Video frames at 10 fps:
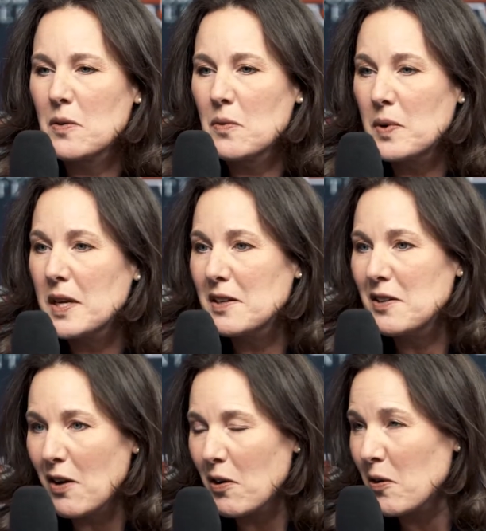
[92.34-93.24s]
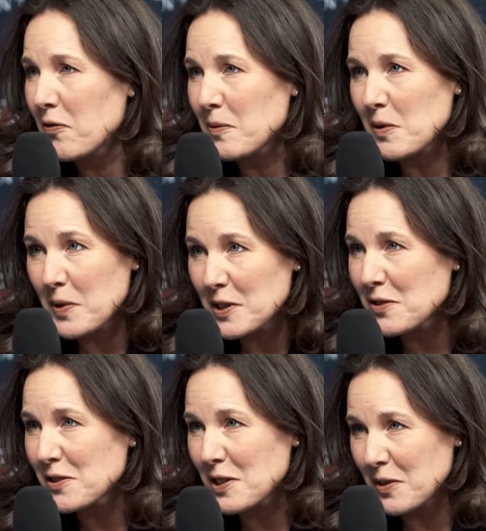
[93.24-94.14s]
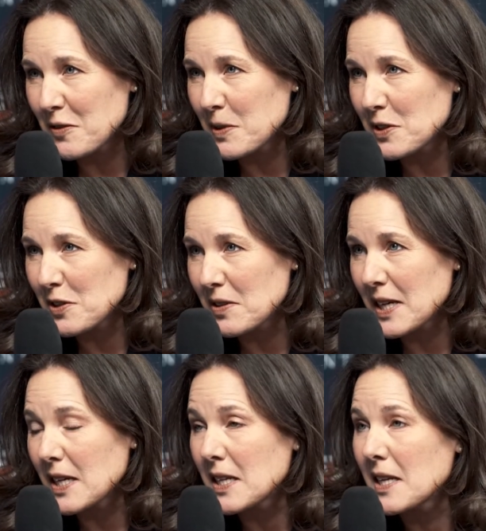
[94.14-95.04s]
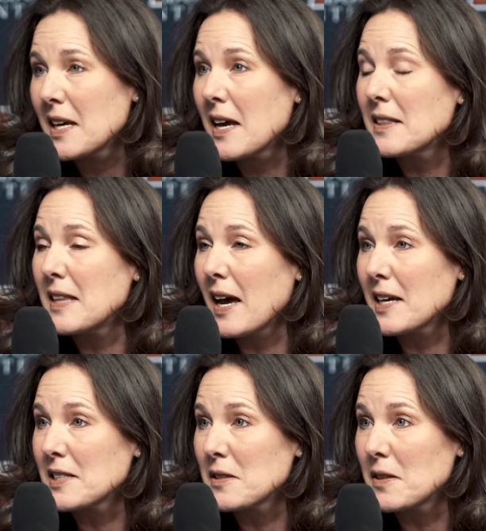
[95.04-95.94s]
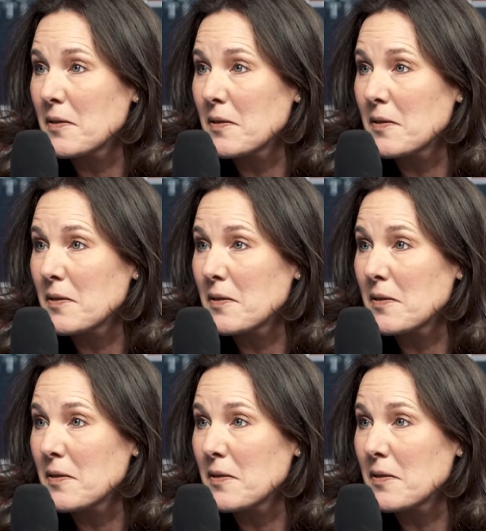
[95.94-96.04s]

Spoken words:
we know from the research that we've been doing that